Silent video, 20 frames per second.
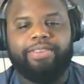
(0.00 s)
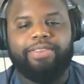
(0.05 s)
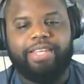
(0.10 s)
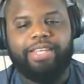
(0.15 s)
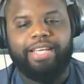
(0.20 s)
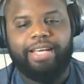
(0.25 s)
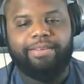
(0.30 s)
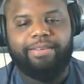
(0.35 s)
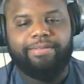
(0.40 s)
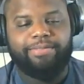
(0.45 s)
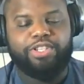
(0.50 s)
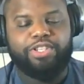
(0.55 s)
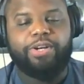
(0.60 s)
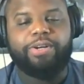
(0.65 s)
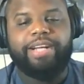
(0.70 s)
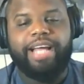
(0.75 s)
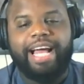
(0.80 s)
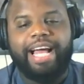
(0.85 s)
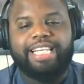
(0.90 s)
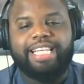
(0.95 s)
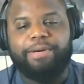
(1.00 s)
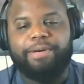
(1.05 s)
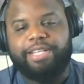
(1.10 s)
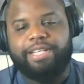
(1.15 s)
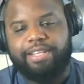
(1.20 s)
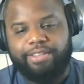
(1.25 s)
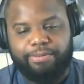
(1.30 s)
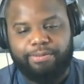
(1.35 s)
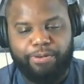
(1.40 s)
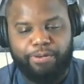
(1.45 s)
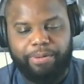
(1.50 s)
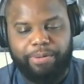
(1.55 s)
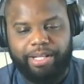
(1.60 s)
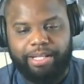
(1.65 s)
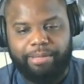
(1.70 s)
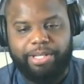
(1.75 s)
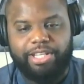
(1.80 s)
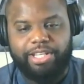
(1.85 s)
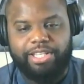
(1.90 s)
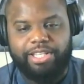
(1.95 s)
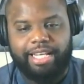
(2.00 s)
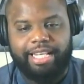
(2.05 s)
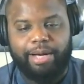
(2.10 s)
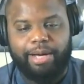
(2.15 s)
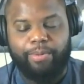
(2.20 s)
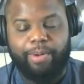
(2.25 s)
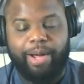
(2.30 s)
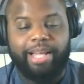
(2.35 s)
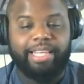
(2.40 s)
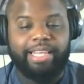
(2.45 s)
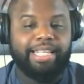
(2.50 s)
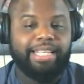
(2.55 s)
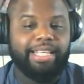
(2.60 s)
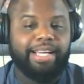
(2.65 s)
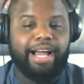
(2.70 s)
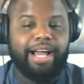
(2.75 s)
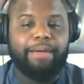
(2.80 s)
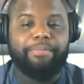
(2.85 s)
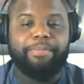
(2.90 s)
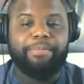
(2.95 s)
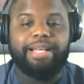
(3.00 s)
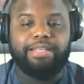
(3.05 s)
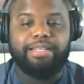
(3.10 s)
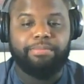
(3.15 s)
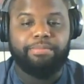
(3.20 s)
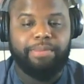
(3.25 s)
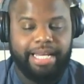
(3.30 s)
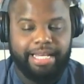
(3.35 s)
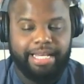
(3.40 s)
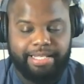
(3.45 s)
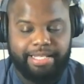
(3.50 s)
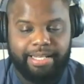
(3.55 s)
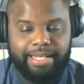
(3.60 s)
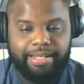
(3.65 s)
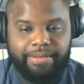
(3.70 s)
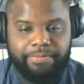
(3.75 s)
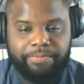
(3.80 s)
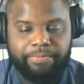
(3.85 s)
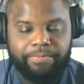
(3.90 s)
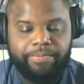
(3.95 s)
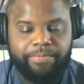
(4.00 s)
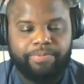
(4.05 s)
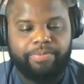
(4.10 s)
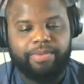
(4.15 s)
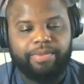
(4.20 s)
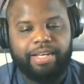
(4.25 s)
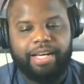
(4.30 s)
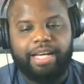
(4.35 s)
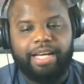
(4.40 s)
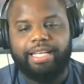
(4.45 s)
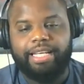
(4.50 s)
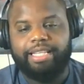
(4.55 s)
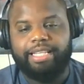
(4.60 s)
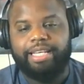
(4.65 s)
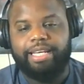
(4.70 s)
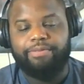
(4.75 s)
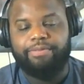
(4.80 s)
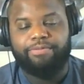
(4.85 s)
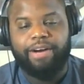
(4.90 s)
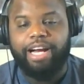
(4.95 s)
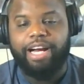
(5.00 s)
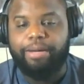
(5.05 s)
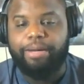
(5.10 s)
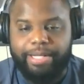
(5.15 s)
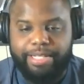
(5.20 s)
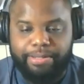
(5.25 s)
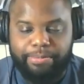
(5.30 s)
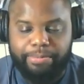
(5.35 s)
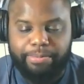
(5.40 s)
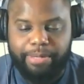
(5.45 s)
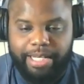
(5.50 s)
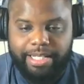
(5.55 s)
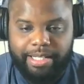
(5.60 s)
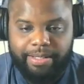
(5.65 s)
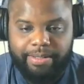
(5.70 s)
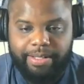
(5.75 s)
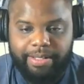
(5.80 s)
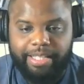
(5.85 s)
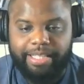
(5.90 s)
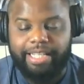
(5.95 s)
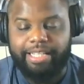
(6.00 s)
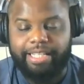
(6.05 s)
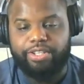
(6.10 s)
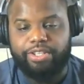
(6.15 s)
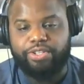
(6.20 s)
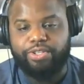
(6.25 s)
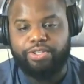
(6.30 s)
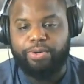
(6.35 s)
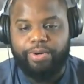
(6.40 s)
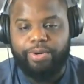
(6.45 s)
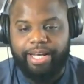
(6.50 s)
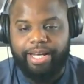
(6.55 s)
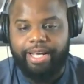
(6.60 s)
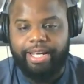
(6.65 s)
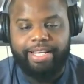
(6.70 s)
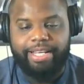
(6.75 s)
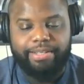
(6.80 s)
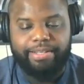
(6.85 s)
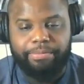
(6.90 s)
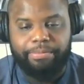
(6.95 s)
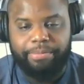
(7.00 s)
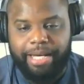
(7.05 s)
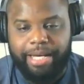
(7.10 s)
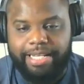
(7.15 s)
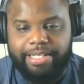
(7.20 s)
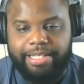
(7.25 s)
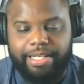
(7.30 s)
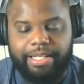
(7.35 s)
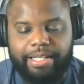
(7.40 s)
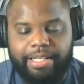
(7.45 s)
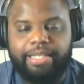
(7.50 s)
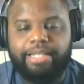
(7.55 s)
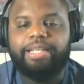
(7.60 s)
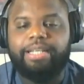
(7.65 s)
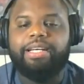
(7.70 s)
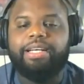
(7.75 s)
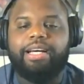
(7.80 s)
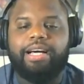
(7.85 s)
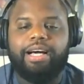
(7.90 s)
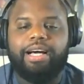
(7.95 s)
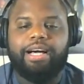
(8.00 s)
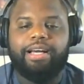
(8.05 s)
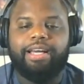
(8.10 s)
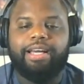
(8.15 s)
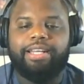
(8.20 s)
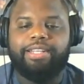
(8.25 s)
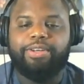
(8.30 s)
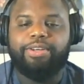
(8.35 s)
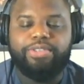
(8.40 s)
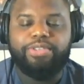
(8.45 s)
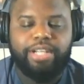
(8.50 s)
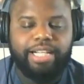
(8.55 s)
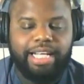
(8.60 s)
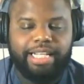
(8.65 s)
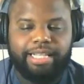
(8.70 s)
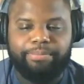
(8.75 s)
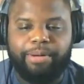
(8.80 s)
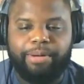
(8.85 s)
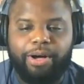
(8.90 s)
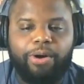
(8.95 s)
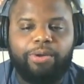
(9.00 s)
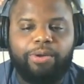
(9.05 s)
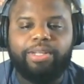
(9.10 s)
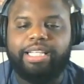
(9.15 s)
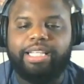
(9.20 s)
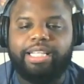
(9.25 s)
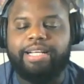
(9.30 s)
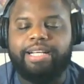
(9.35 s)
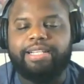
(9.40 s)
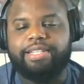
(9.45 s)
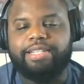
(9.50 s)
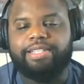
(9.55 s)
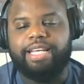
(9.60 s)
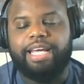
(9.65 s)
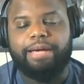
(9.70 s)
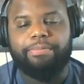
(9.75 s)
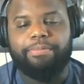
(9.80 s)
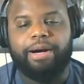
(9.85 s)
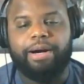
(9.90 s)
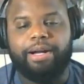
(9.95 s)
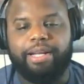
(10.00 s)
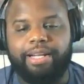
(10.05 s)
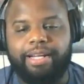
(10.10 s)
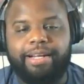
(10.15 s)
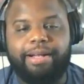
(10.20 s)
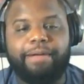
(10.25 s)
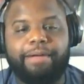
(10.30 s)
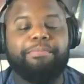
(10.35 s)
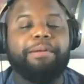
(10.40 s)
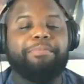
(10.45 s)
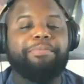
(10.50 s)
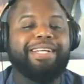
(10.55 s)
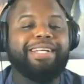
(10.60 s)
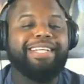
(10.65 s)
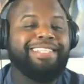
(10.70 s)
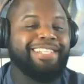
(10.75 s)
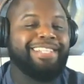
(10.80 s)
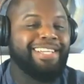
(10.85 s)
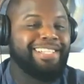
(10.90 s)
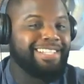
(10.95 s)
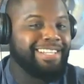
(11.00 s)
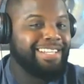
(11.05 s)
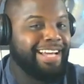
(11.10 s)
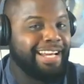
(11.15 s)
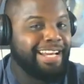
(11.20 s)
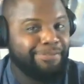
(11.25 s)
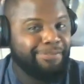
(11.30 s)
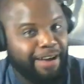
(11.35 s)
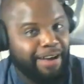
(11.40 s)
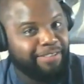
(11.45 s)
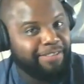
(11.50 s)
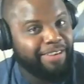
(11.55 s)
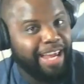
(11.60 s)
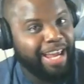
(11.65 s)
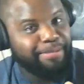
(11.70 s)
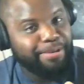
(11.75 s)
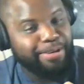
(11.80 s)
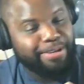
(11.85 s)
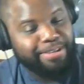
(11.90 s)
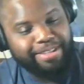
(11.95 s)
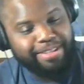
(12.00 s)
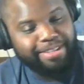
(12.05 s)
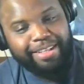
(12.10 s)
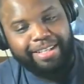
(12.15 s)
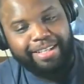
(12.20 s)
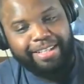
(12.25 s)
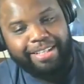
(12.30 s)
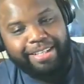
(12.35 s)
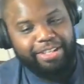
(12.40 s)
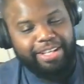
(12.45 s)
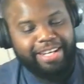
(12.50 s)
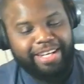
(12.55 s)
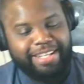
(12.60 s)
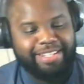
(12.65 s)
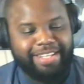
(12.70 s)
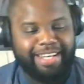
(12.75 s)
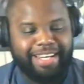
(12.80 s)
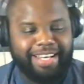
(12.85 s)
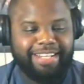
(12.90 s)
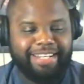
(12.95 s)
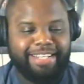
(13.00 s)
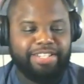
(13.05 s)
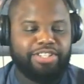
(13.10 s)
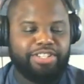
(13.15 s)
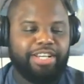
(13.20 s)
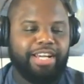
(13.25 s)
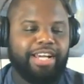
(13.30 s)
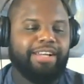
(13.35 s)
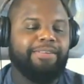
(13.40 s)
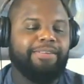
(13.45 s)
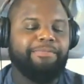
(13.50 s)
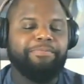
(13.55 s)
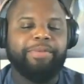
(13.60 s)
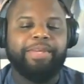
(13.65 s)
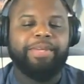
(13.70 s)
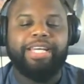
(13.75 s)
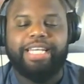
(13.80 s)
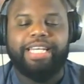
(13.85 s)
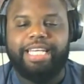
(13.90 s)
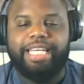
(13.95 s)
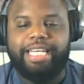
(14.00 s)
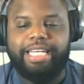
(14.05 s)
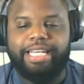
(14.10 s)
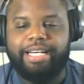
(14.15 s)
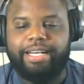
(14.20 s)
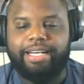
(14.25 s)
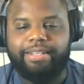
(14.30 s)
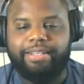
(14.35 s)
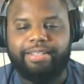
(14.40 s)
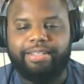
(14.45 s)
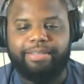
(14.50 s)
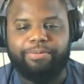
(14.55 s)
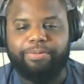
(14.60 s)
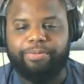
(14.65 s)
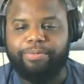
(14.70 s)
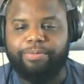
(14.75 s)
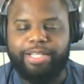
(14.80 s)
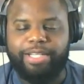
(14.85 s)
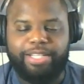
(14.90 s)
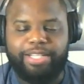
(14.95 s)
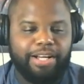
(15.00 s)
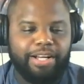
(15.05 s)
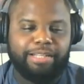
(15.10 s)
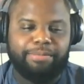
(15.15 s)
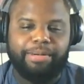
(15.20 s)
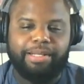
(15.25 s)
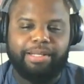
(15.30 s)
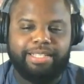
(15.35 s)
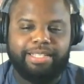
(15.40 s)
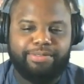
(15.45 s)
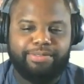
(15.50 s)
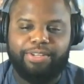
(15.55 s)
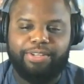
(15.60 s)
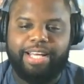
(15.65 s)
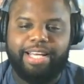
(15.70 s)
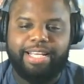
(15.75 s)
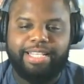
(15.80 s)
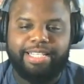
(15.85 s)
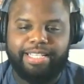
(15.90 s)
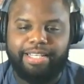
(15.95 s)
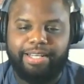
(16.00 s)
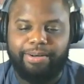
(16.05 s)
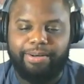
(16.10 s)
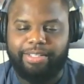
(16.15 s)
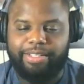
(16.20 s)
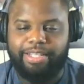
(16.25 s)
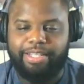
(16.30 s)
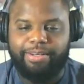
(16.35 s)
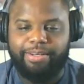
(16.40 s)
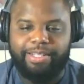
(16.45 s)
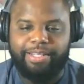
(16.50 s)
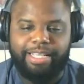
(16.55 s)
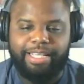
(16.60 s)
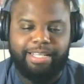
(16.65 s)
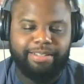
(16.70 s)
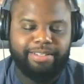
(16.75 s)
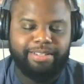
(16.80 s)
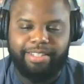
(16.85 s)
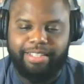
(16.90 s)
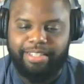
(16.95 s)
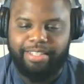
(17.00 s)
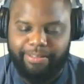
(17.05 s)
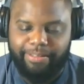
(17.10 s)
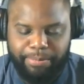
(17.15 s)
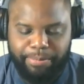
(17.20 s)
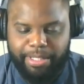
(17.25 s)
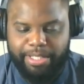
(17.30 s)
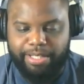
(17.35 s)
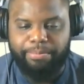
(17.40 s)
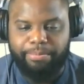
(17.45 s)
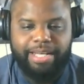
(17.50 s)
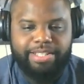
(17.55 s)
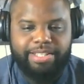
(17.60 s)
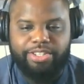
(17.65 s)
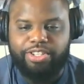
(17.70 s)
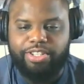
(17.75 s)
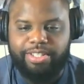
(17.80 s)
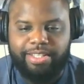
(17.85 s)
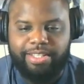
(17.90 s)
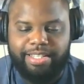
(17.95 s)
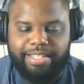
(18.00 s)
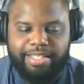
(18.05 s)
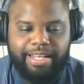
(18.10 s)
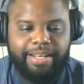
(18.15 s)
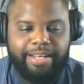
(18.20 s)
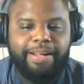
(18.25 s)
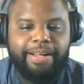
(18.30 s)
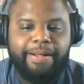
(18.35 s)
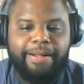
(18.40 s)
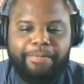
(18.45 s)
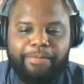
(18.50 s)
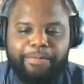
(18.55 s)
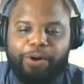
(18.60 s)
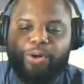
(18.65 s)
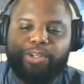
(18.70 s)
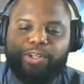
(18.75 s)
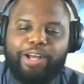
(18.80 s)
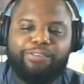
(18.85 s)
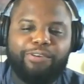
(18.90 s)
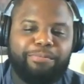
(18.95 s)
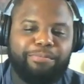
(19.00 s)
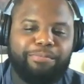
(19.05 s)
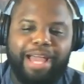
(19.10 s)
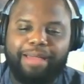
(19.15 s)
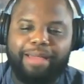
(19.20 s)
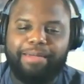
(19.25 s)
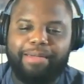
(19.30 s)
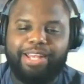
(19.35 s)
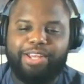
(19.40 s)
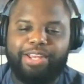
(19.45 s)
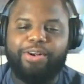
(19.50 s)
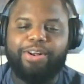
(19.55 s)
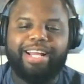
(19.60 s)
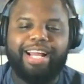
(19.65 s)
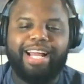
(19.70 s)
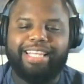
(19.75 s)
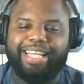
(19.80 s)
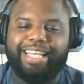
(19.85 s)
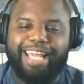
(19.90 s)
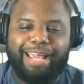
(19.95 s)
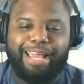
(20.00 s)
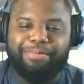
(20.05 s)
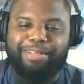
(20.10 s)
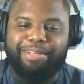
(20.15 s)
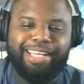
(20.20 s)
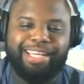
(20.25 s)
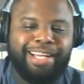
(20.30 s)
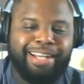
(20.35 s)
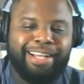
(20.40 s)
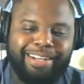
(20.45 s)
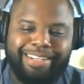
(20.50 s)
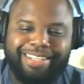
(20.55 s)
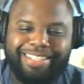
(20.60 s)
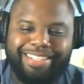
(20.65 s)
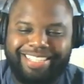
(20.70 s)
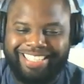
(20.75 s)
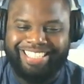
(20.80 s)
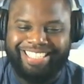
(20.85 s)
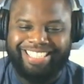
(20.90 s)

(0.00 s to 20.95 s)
the certain aspects of the movement. Let me just say it that way. I think the combat's amazing. I think the environment's amazing. I think the story is amazing. Uh, and those are like my only things I'll say about it. My buddy Justin, ninety-five Gamers, you guys check out his channel. He, uh, we talked about this a few days ago, you know, and he left me some messages, and he said, "Hold off on Batman. You already got the game of the year."